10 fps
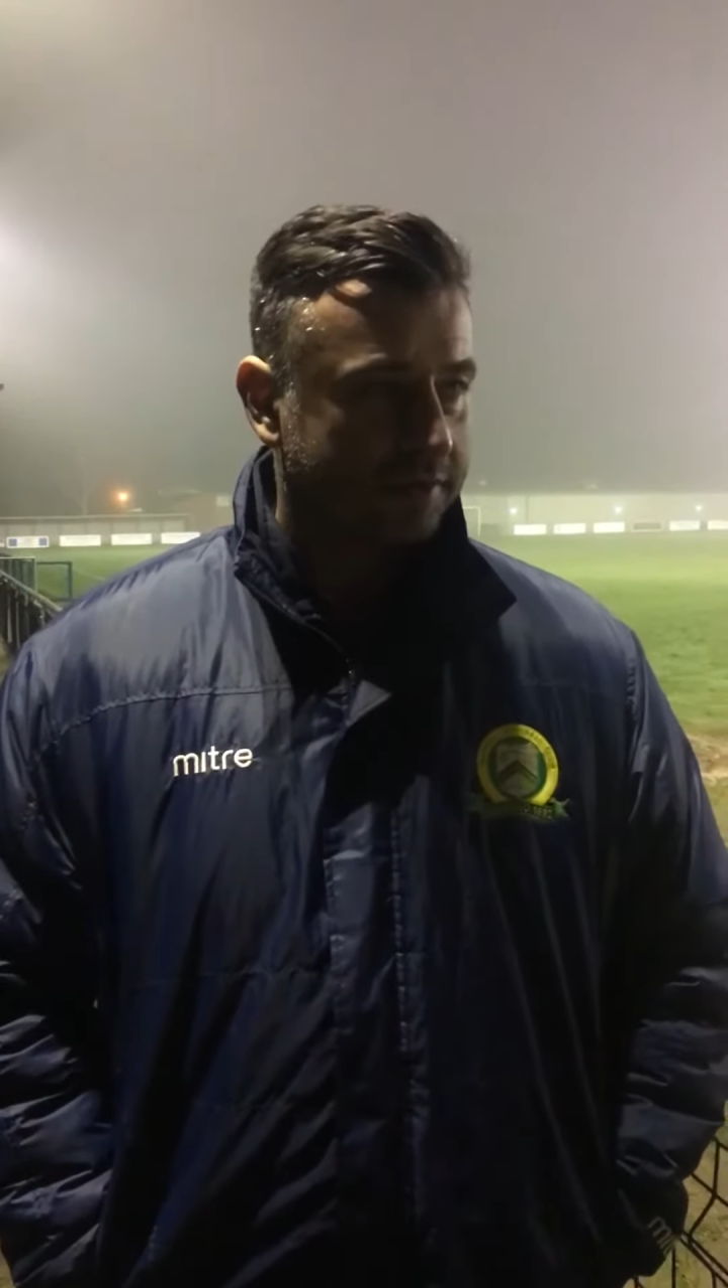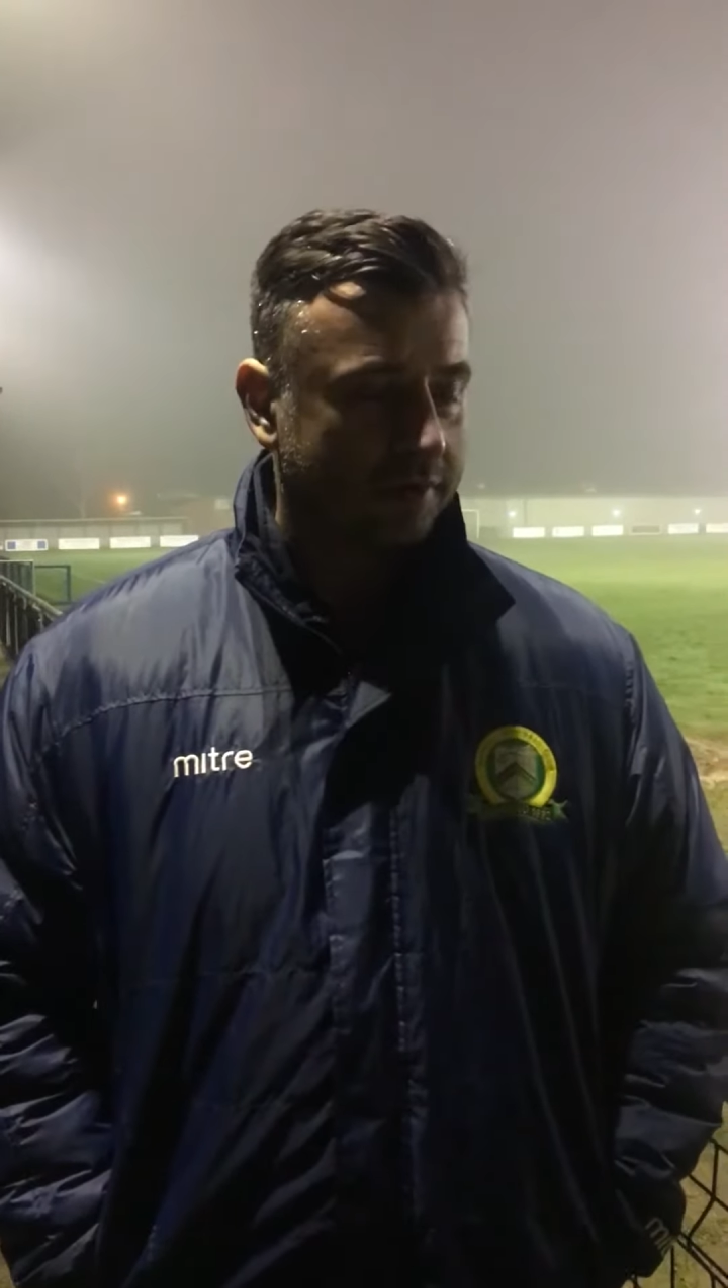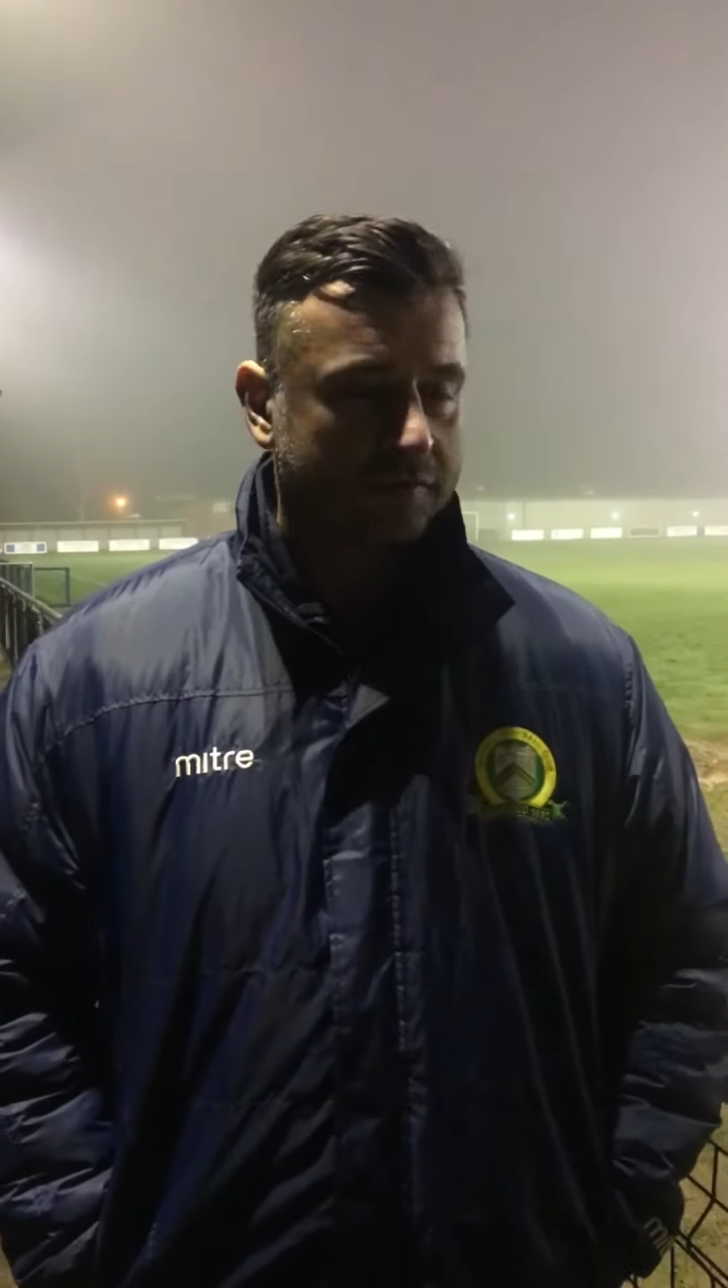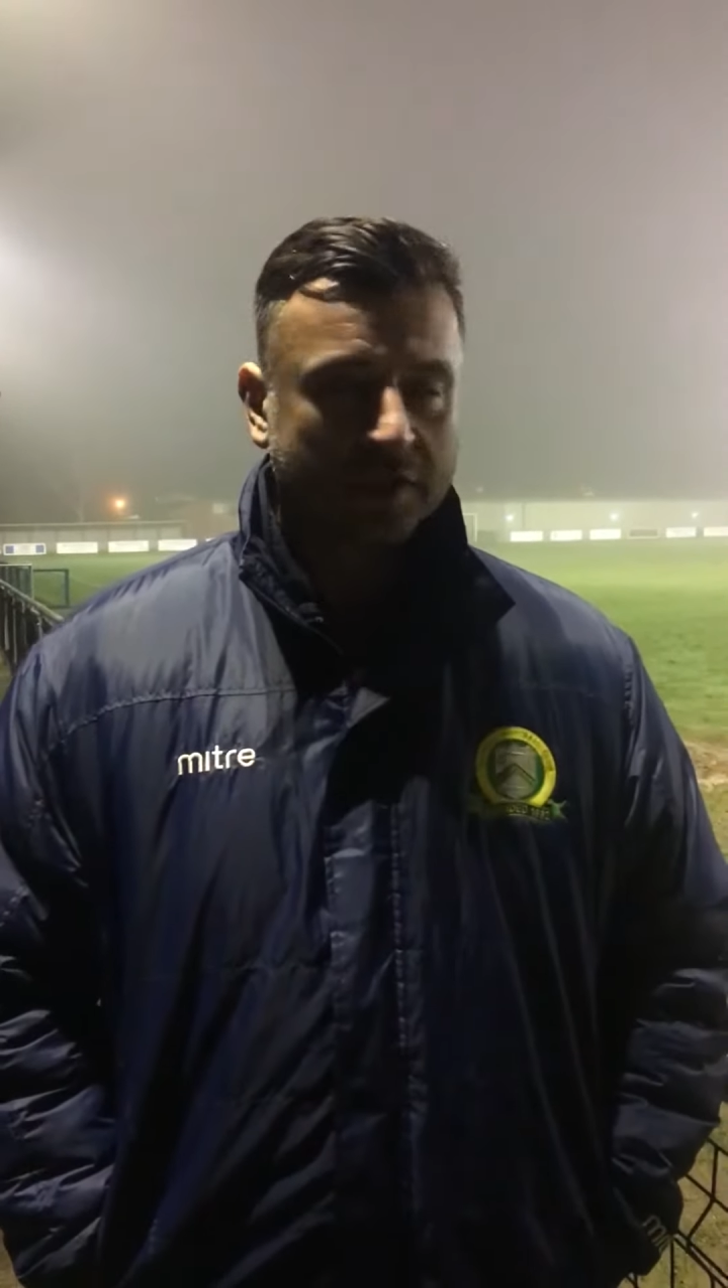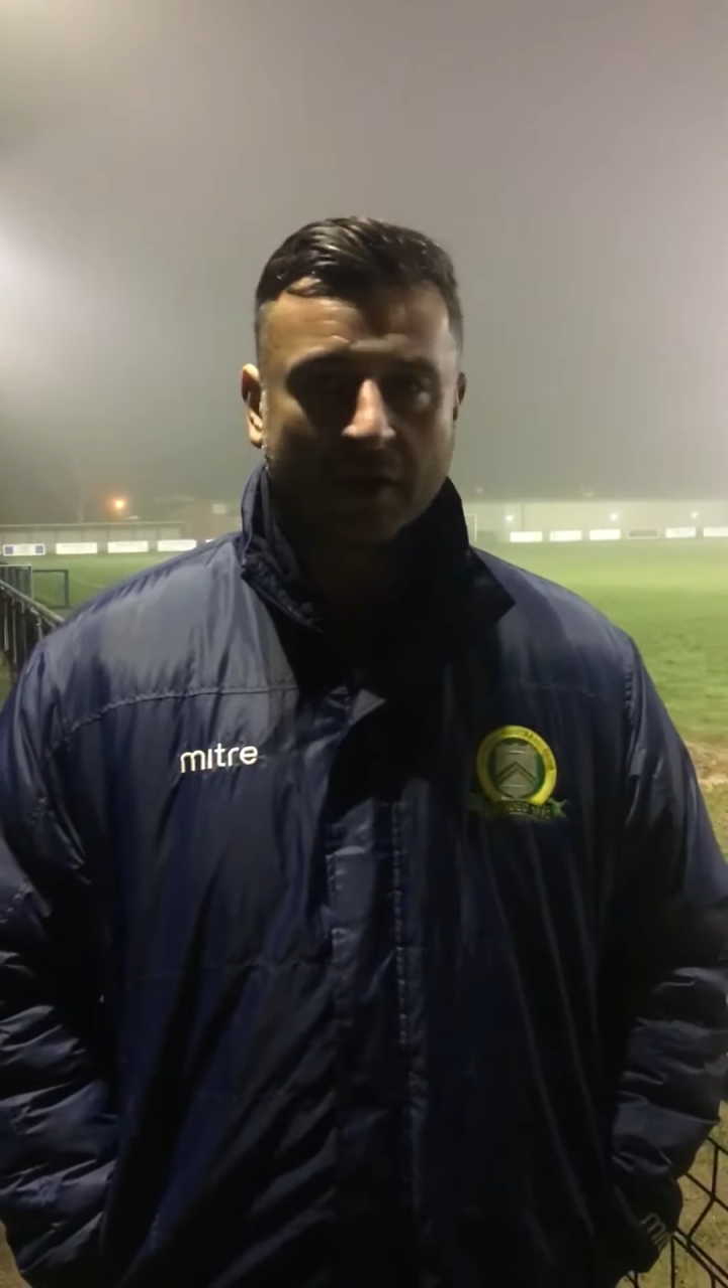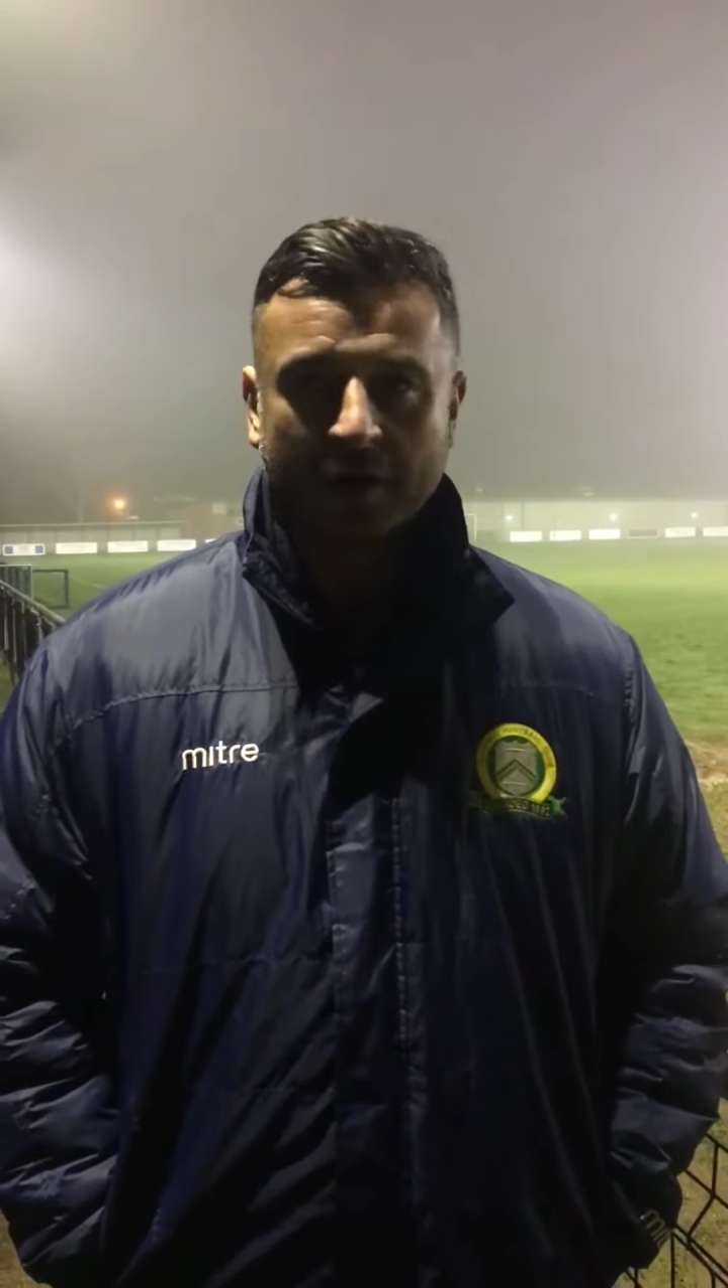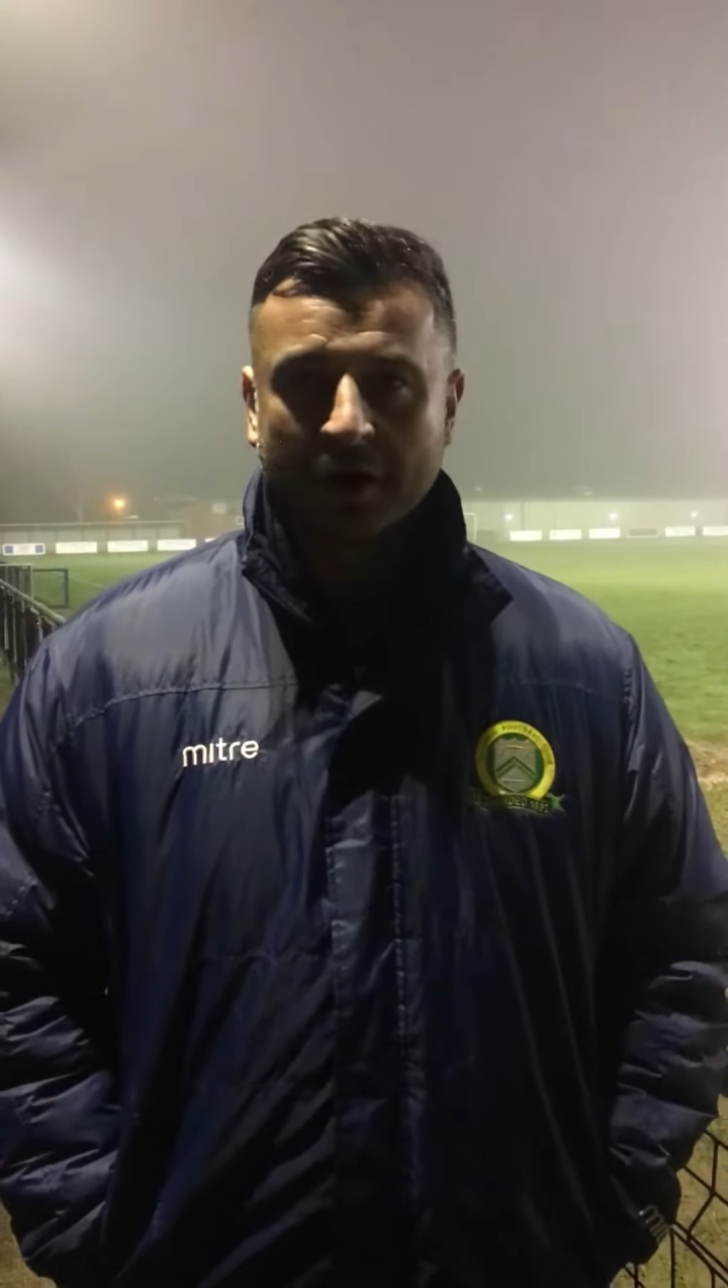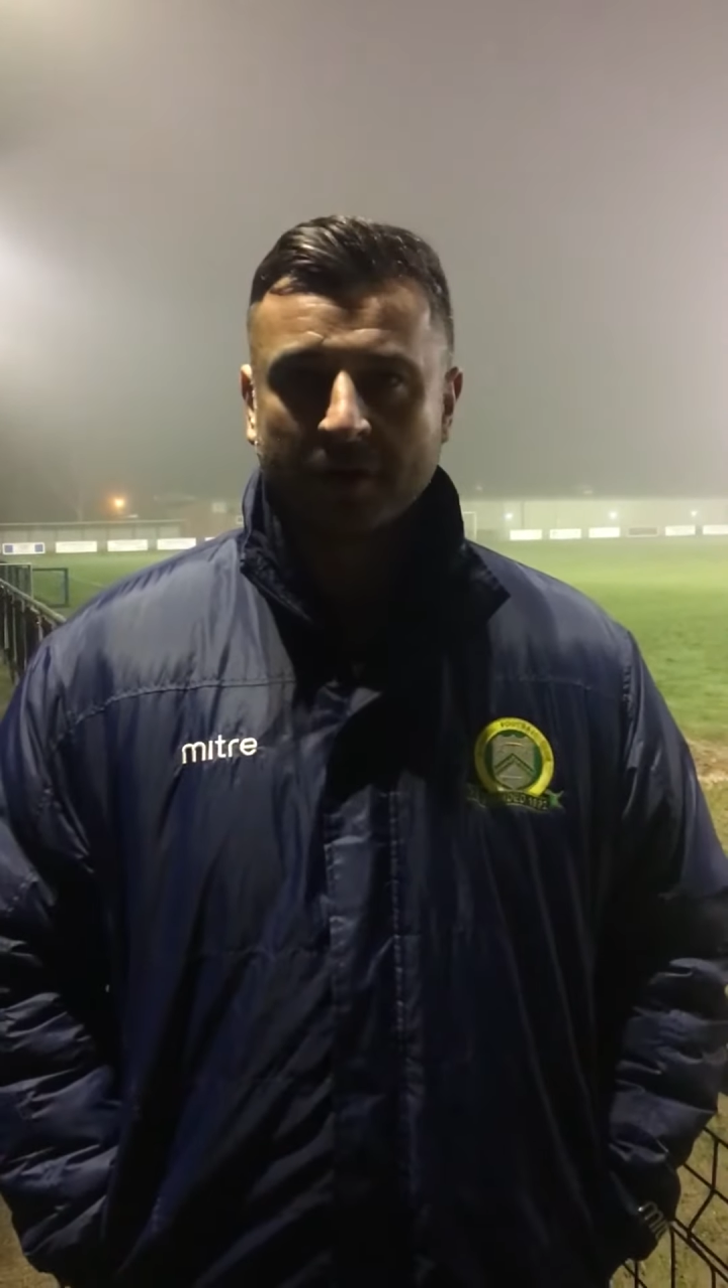tough tonight.